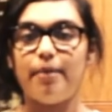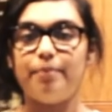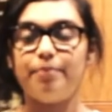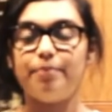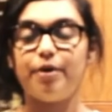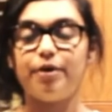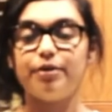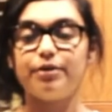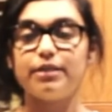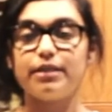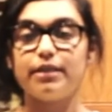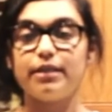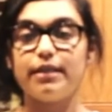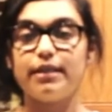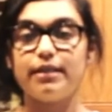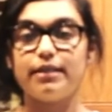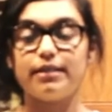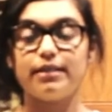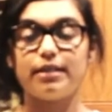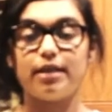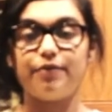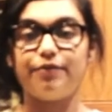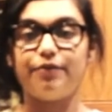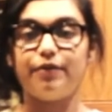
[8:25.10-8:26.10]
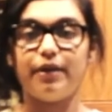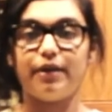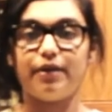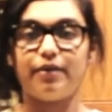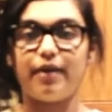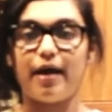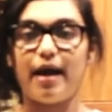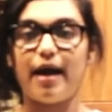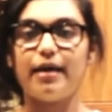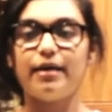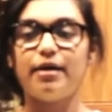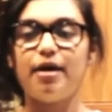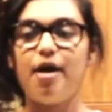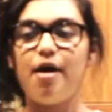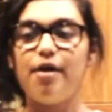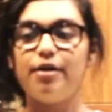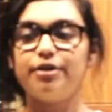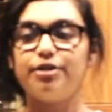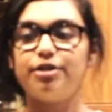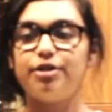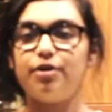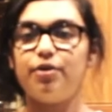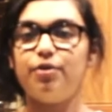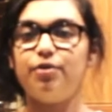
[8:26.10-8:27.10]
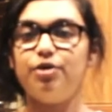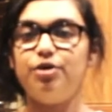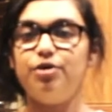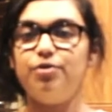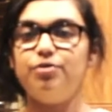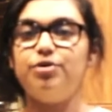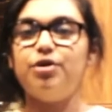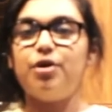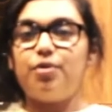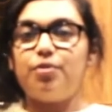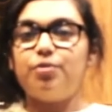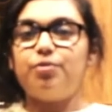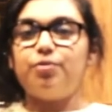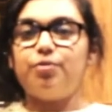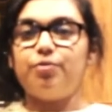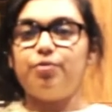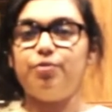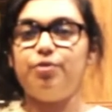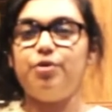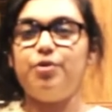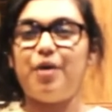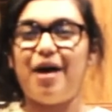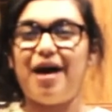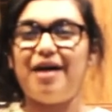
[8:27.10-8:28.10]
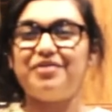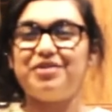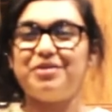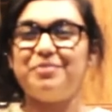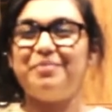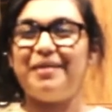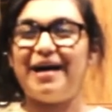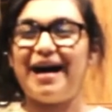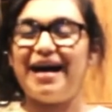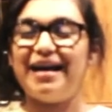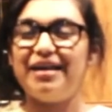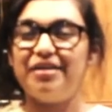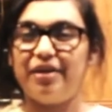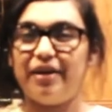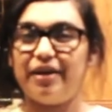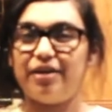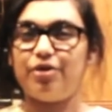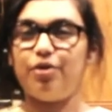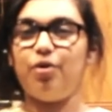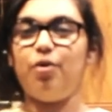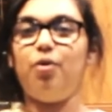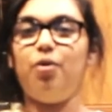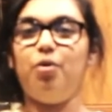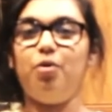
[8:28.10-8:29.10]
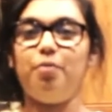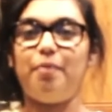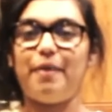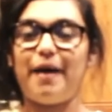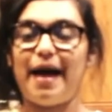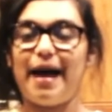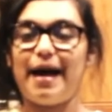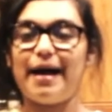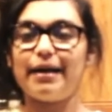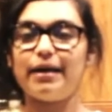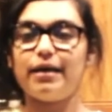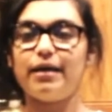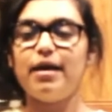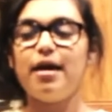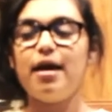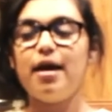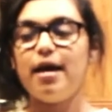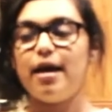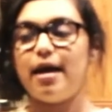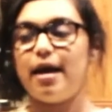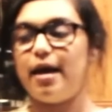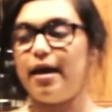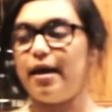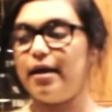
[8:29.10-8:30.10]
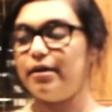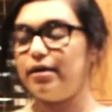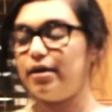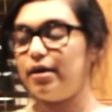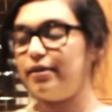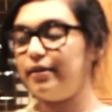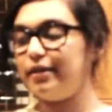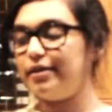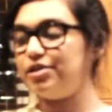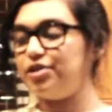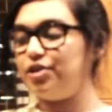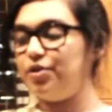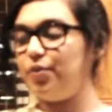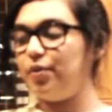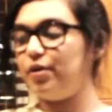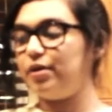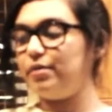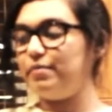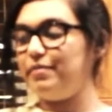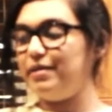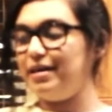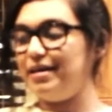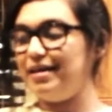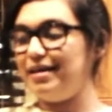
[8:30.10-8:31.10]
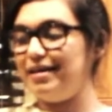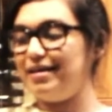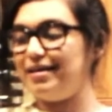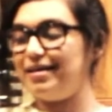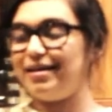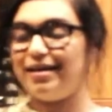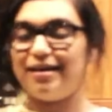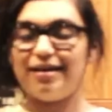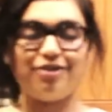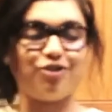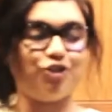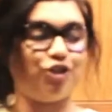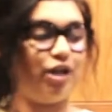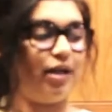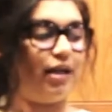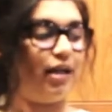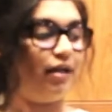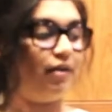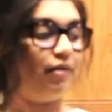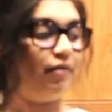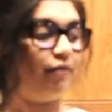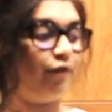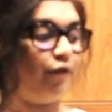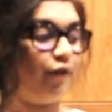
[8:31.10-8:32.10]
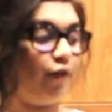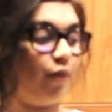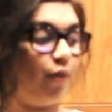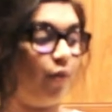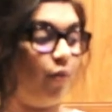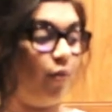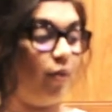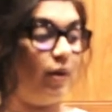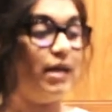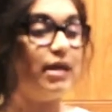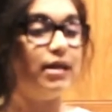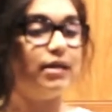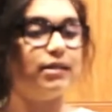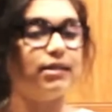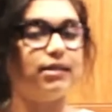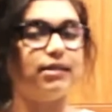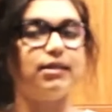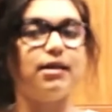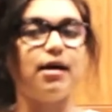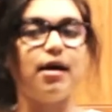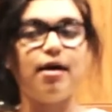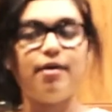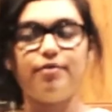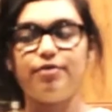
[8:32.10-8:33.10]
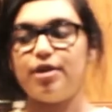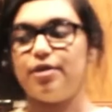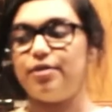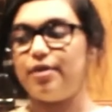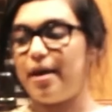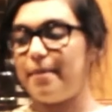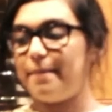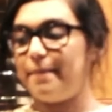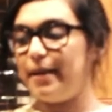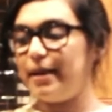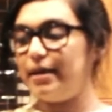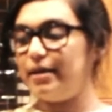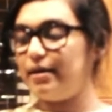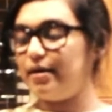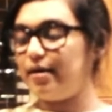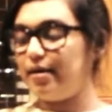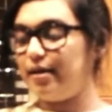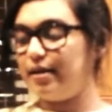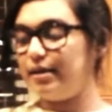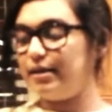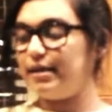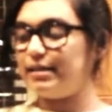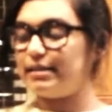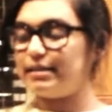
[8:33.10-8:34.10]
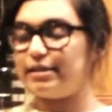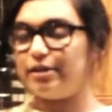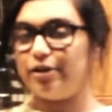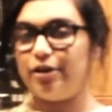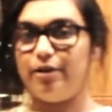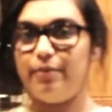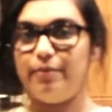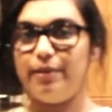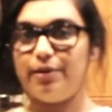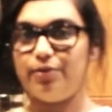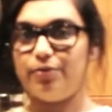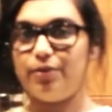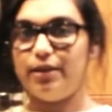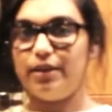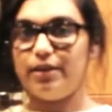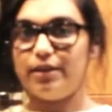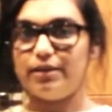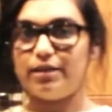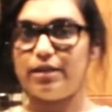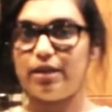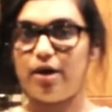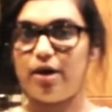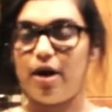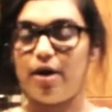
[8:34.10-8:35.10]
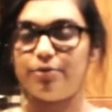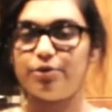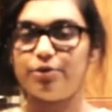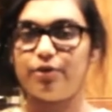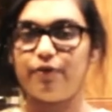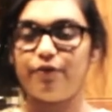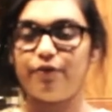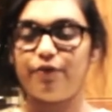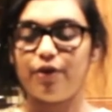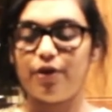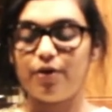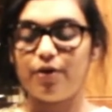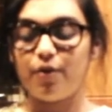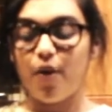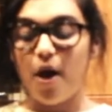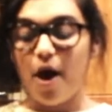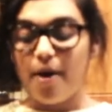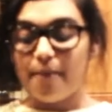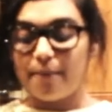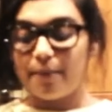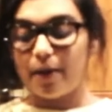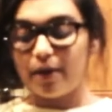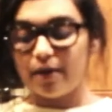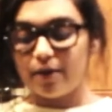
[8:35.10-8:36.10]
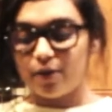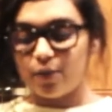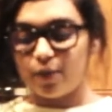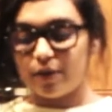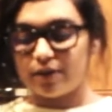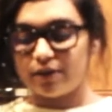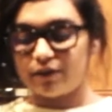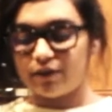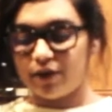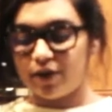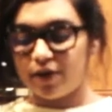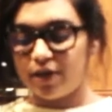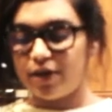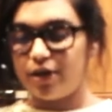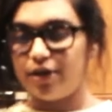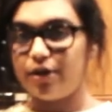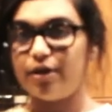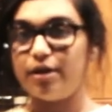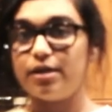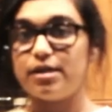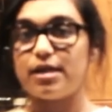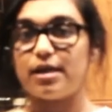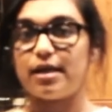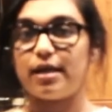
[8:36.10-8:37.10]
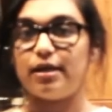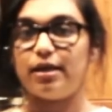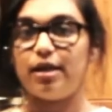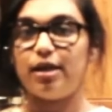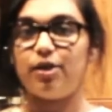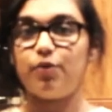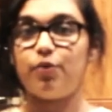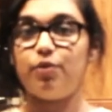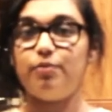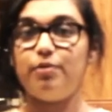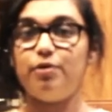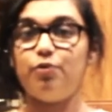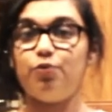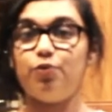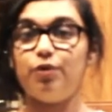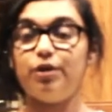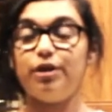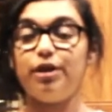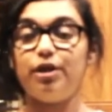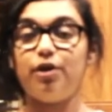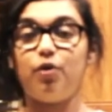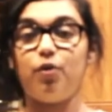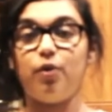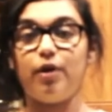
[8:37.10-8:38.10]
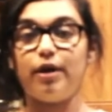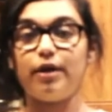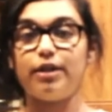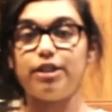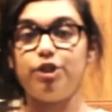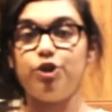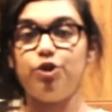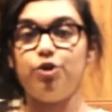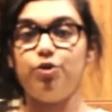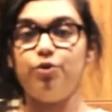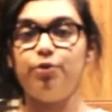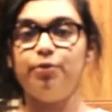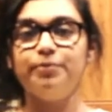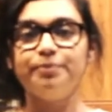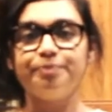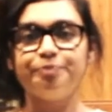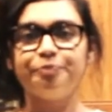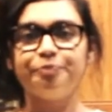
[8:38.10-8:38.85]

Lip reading: parsley and stuff like that. So you have to buy like the whole pack, and unless you want to be eating chicken for weeks, then that might not necessarily be a realistic option for you. But it was very good, and I think it would be really quick to